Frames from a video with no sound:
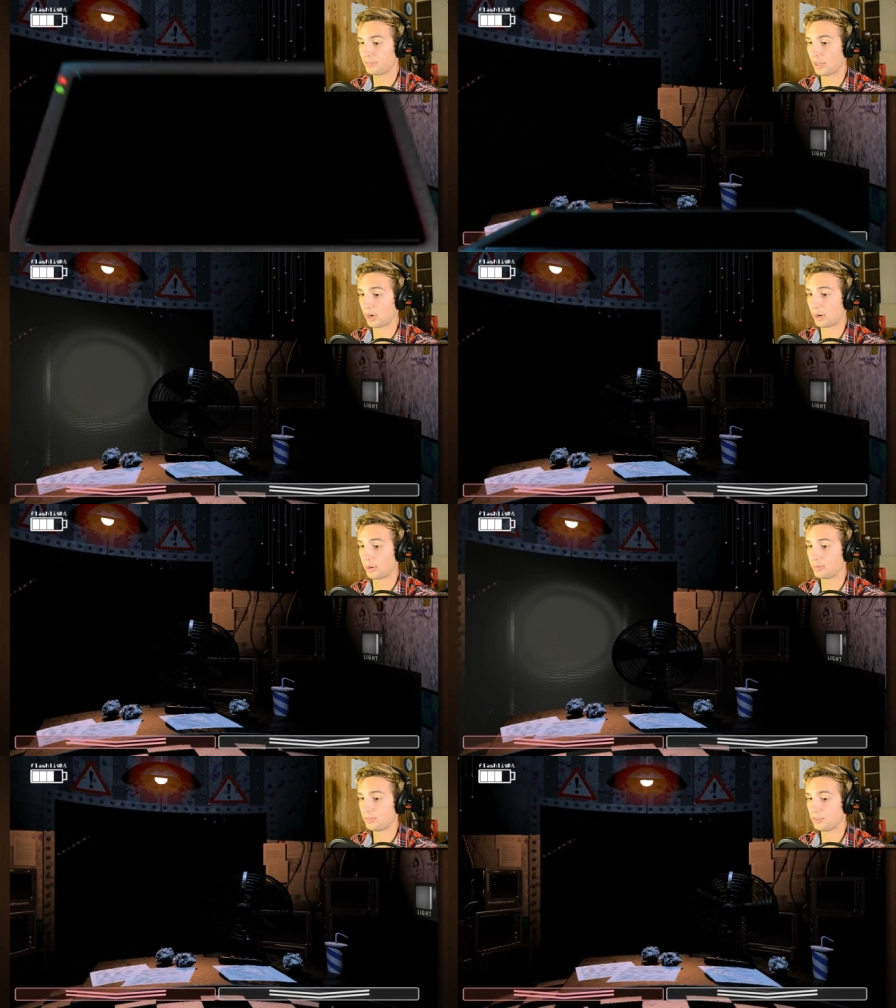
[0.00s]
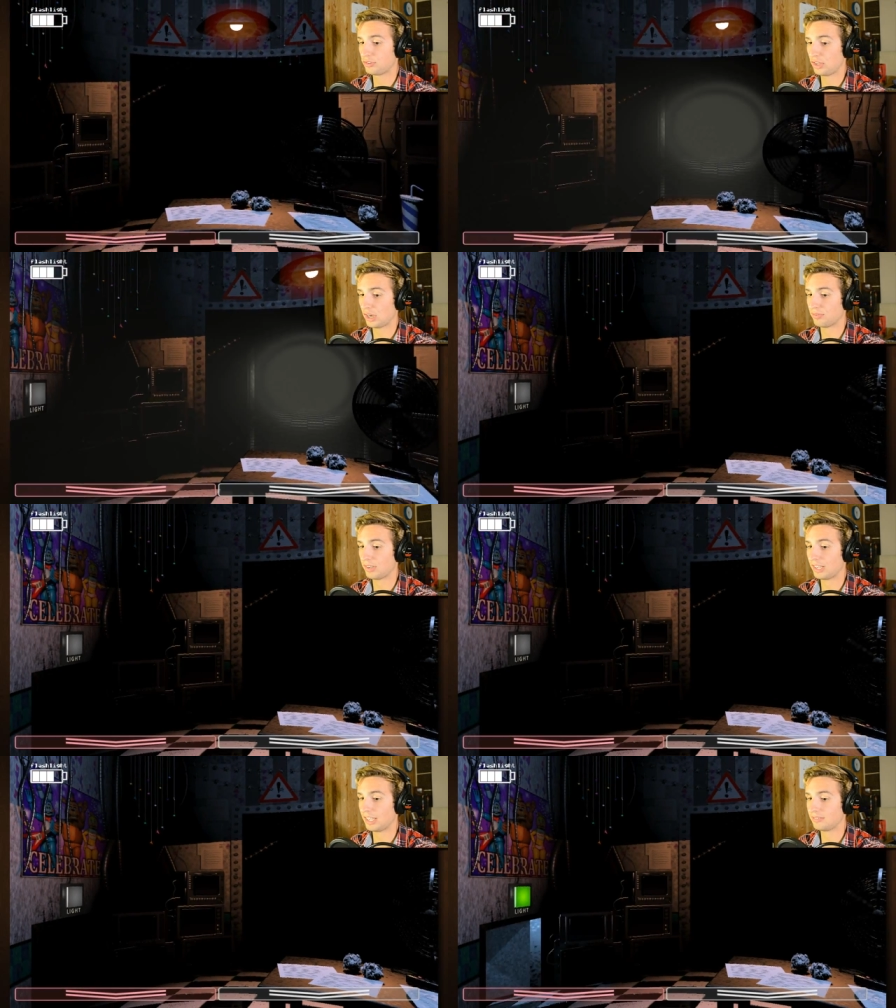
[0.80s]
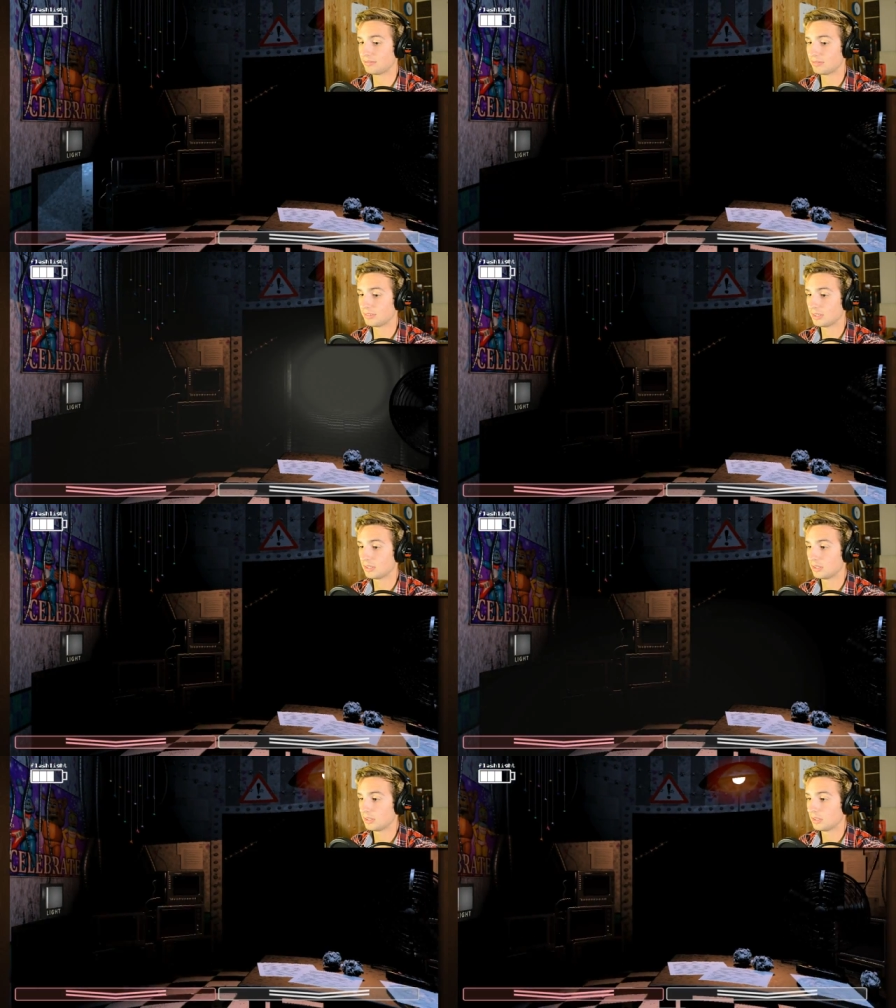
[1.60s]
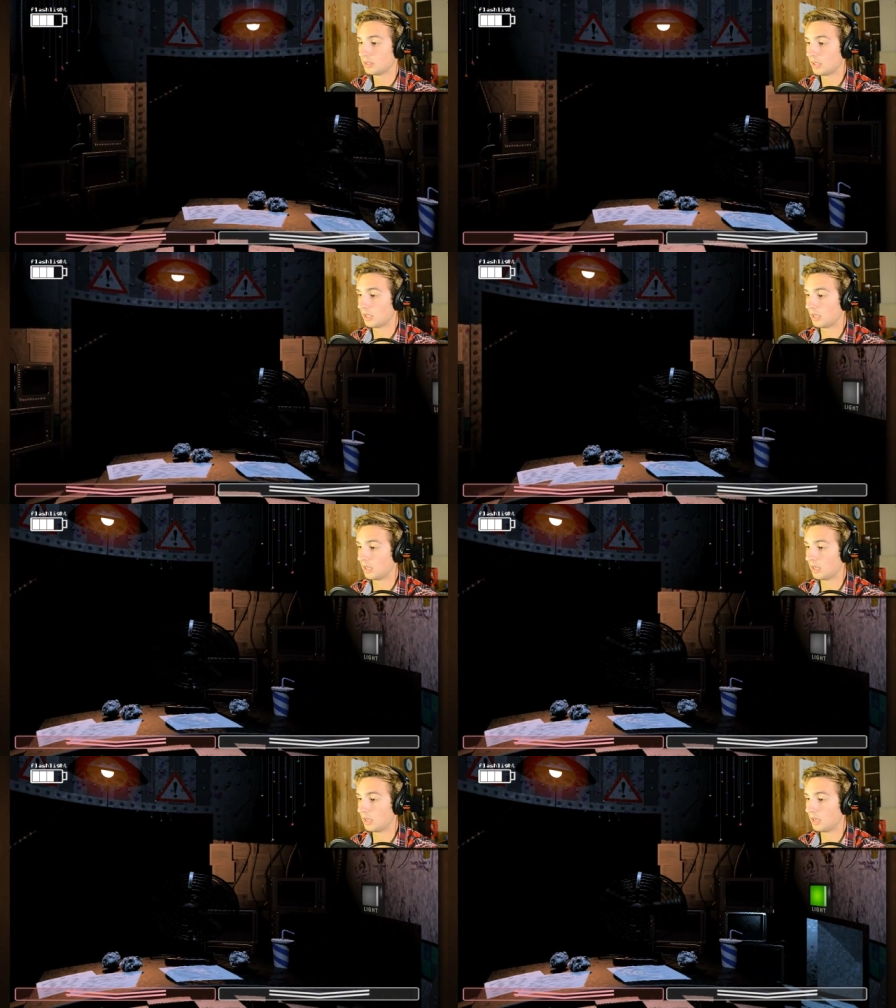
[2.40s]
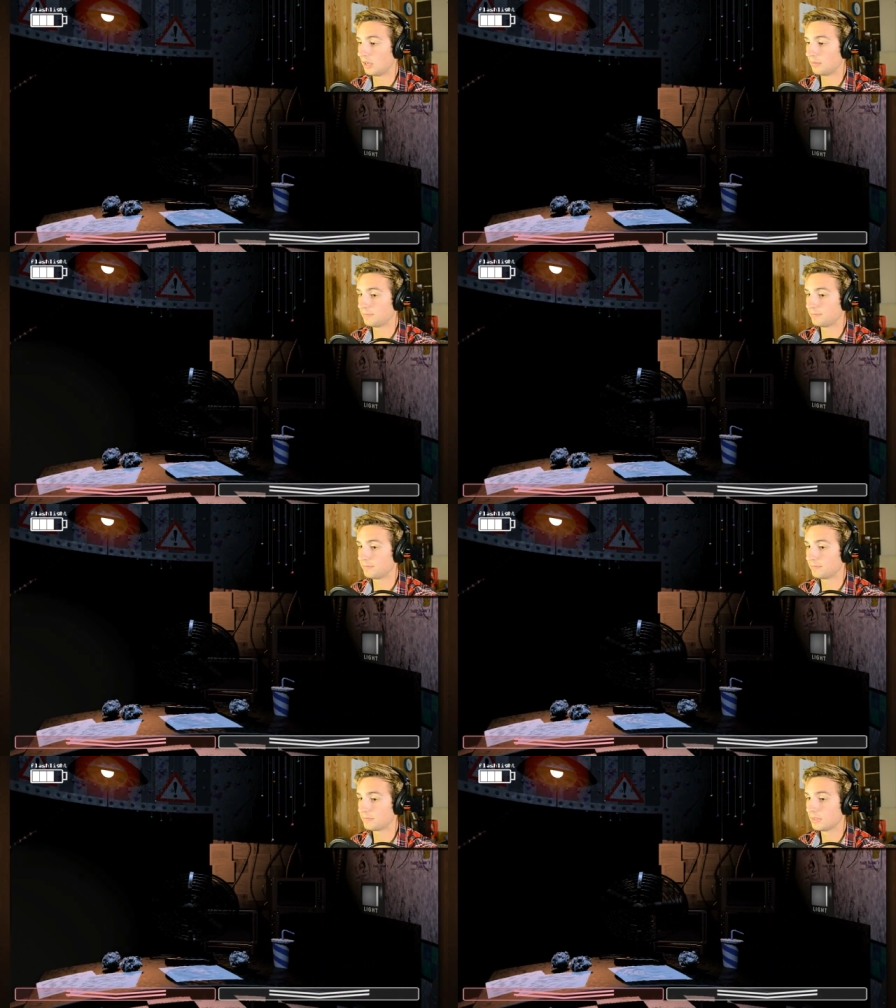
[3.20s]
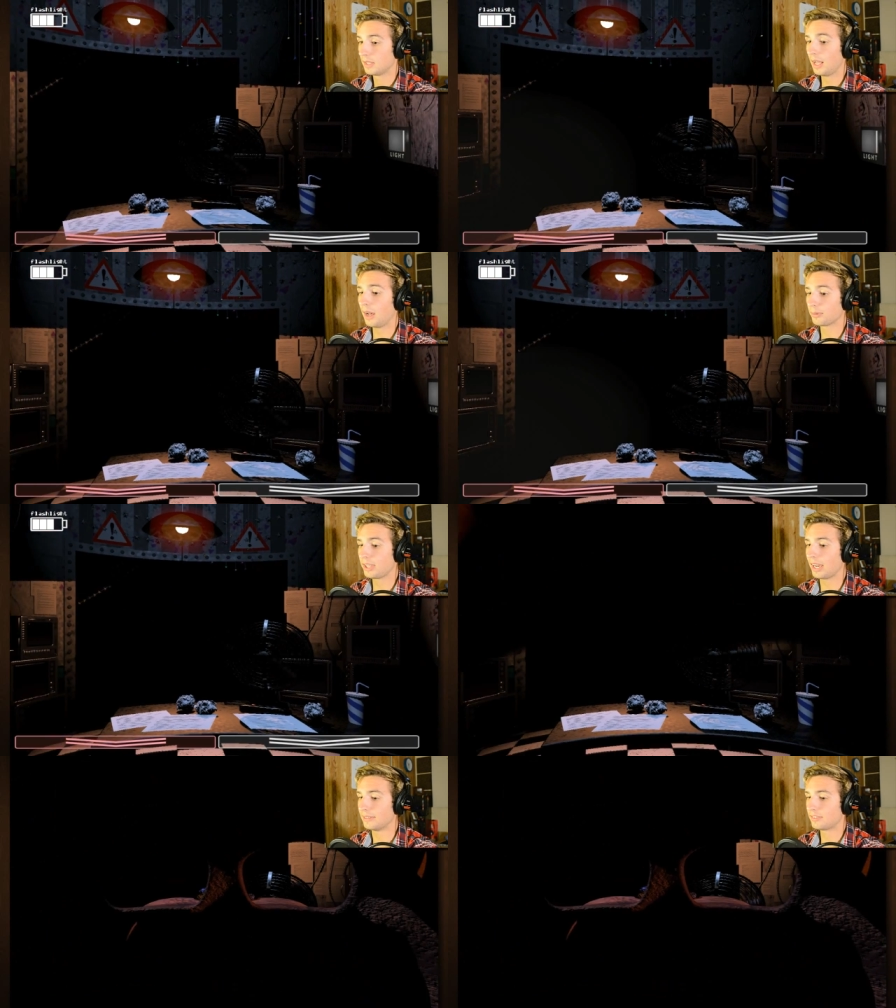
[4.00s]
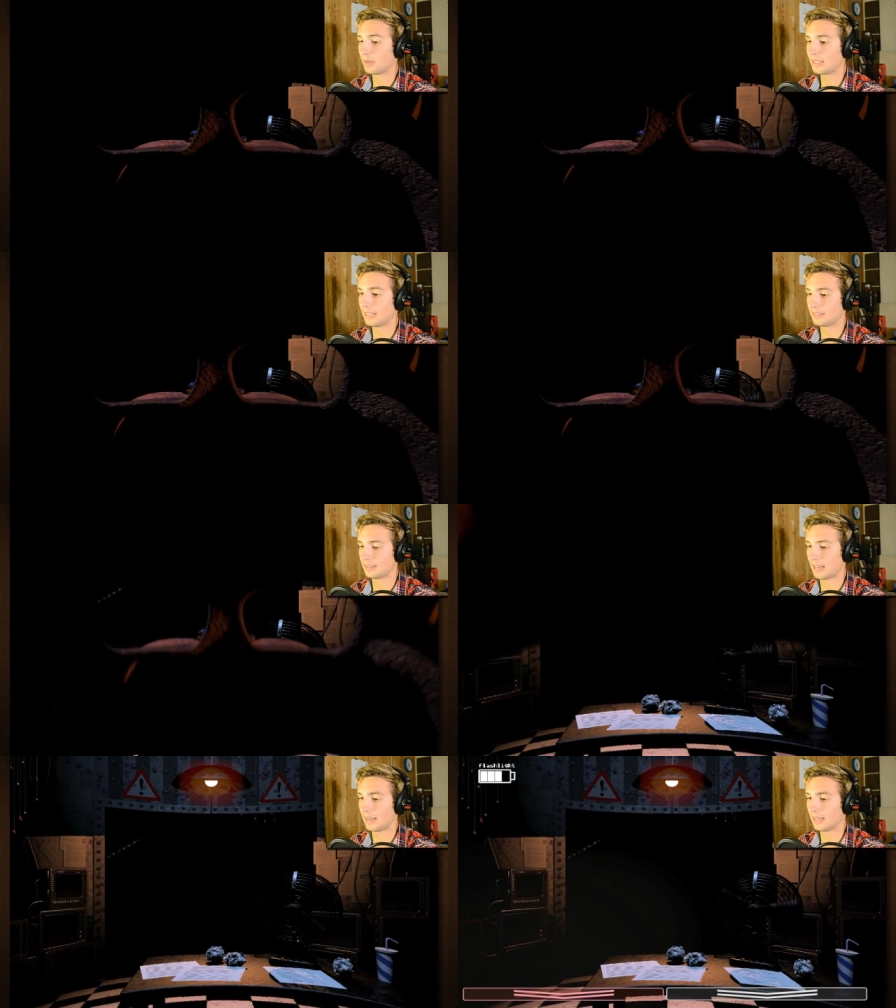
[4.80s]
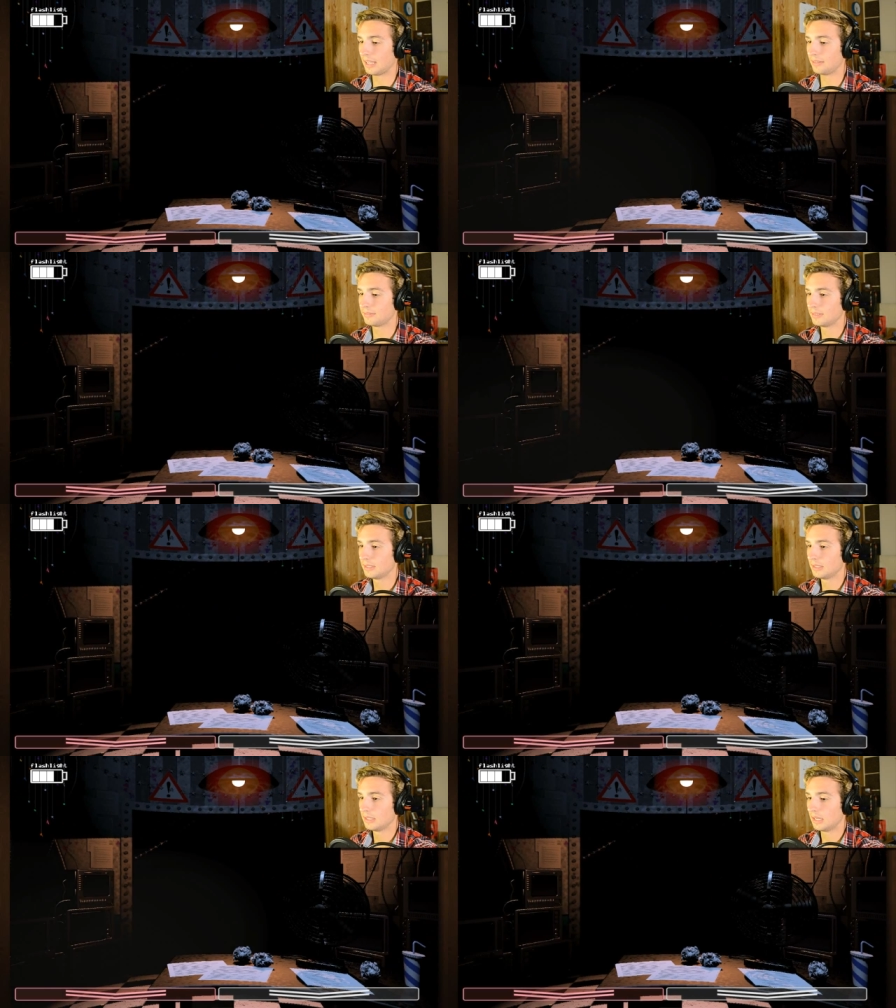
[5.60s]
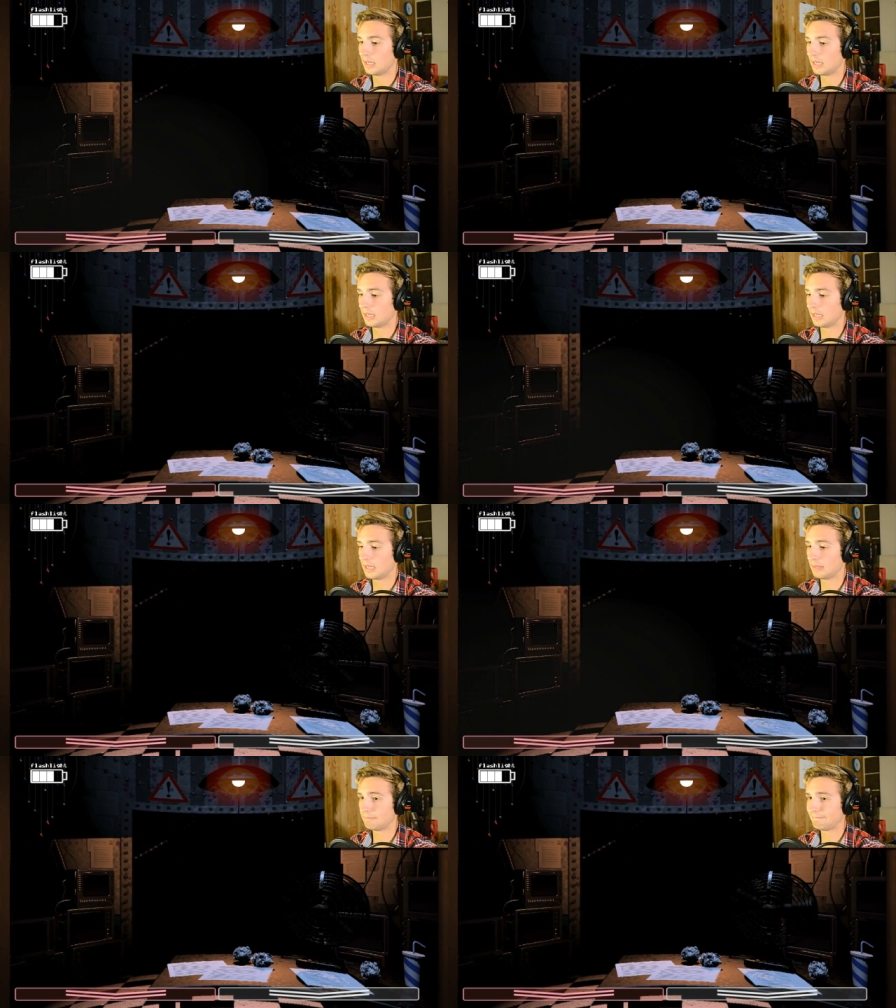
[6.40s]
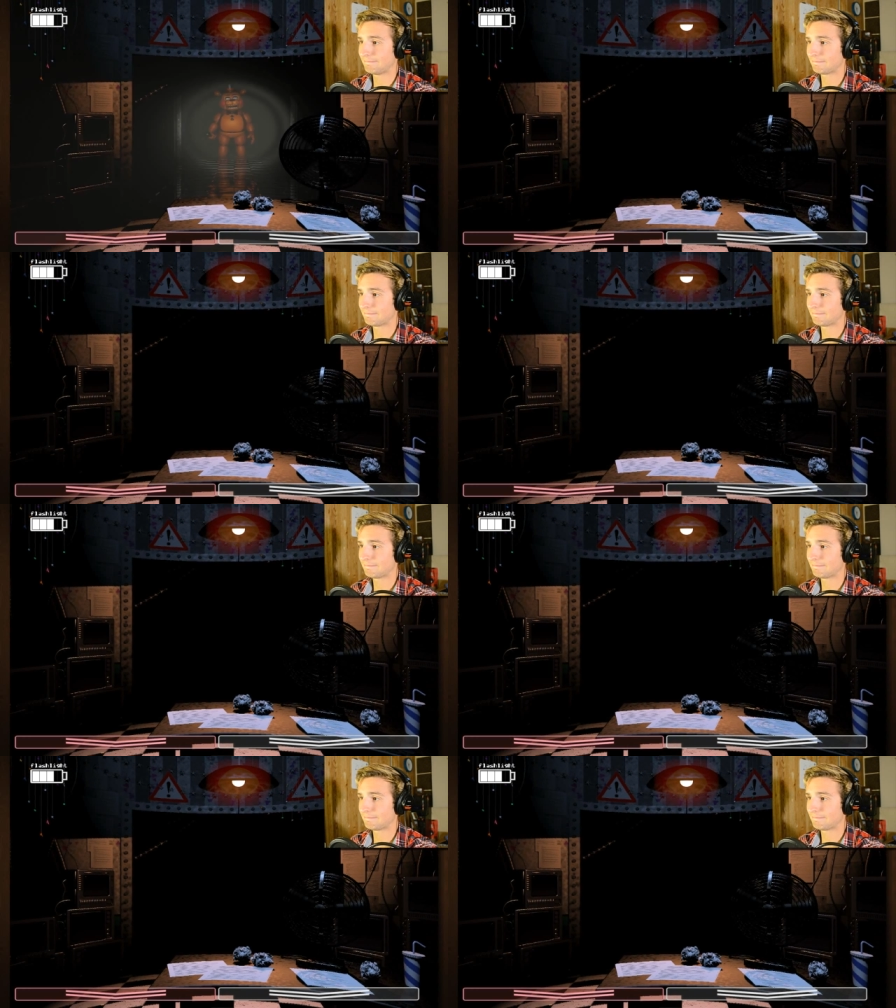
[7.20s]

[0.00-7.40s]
so just terrified. Um. Oh, good. So I can't turn that on again. Um.